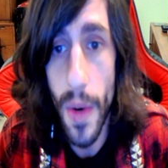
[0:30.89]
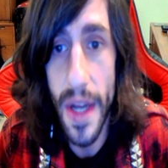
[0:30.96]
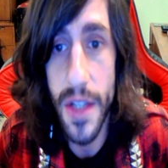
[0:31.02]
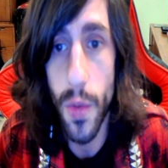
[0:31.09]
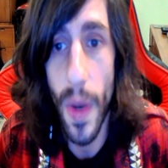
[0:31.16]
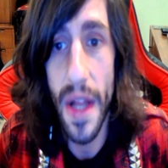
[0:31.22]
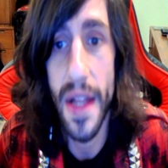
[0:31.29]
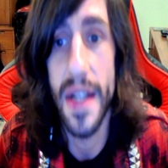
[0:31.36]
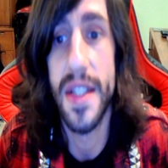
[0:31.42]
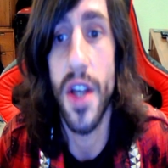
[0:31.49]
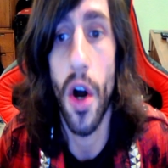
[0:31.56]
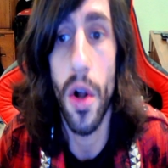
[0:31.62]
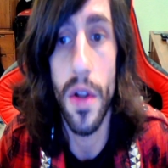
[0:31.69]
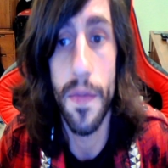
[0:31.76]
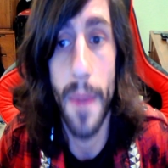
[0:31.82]
as well as
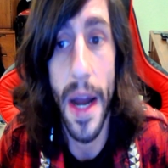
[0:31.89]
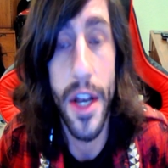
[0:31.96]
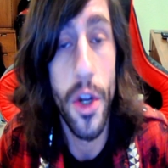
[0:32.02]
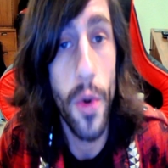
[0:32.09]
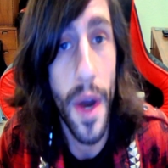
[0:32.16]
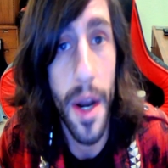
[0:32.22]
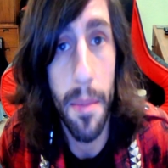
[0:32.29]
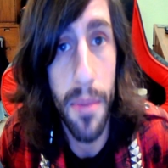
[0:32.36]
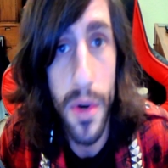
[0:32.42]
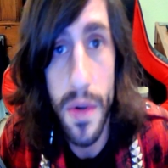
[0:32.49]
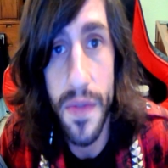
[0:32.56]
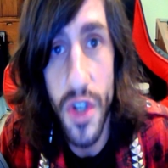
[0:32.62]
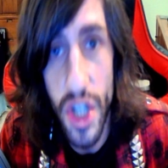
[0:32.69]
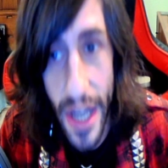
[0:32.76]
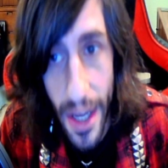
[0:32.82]
all of my new and
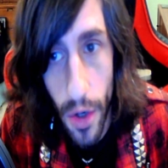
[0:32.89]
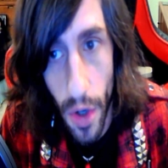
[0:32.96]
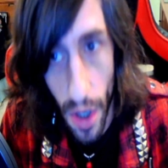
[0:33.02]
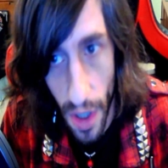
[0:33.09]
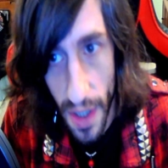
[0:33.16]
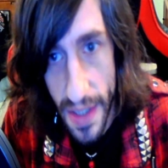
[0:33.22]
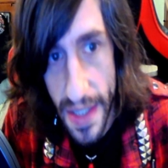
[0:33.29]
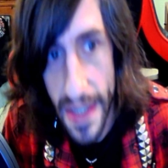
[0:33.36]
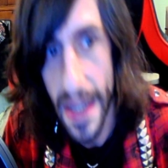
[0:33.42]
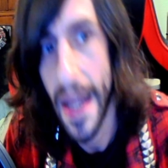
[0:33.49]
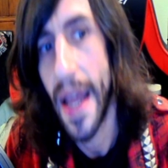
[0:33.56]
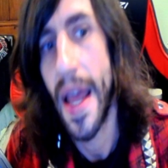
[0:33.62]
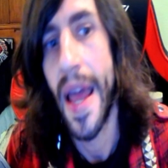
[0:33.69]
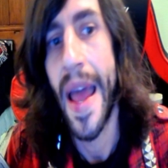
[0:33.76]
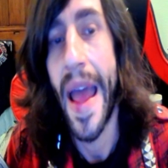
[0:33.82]
improved channel art,
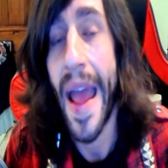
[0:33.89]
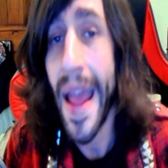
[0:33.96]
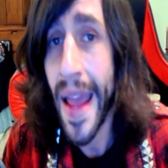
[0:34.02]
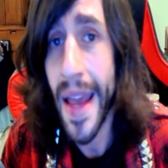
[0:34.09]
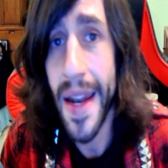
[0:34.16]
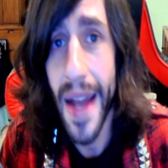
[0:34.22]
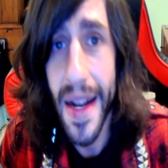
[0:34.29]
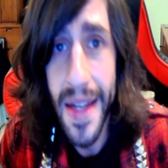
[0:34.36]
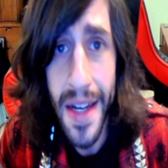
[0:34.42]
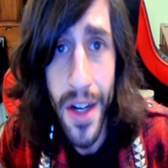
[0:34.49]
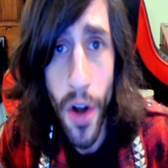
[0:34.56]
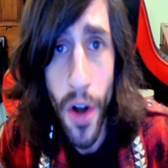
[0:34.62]
and I did it all